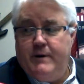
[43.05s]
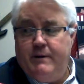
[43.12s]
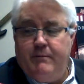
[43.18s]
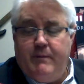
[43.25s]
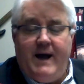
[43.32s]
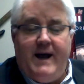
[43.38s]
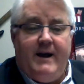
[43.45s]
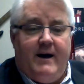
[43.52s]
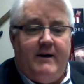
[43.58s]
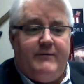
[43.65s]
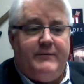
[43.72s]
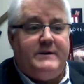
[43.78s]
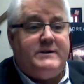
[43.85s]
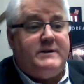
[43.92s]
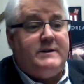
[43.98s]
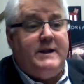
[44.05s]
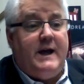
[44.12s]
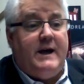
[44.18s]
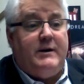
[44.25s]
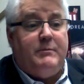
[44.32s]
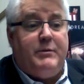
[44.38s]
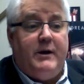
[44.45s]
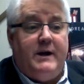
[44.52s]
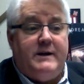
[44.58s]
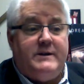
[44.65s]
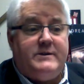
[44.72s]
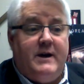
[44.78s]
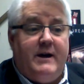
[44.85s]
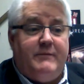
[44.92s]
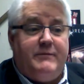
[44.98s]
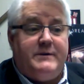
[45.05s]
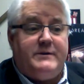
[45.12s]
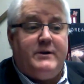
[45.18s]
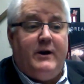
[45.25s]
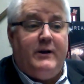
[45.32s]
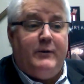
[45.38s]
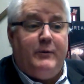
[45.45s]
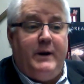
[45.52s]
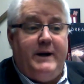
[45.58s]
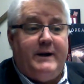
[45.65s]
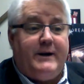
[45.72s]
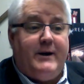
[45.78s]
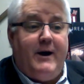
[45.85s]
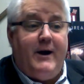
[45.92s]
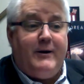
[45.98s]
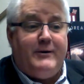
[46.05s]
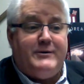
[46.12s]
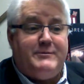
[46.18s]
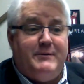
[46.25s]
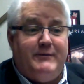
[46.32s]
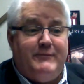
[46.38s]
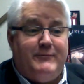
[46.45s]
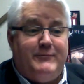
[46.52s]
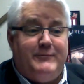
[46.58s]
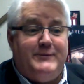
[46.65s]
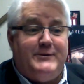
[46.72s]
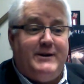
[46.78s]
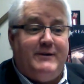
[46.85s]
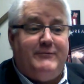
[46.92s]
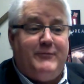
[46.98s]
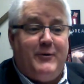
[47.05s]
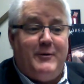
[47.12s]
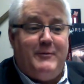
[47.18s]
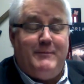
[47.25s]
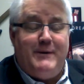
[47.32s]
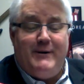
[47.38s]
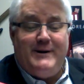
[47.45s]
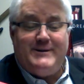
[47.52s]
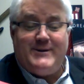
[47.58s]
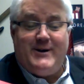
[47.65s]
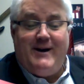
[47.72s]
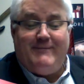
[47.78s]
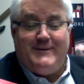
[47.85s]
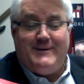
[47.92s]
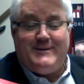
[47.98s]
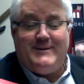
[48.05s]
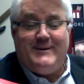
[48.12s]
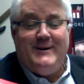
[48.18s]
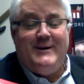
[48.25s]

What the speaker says: my office down to Paul's office all the way to Congressman Jeff Fortenberry's office.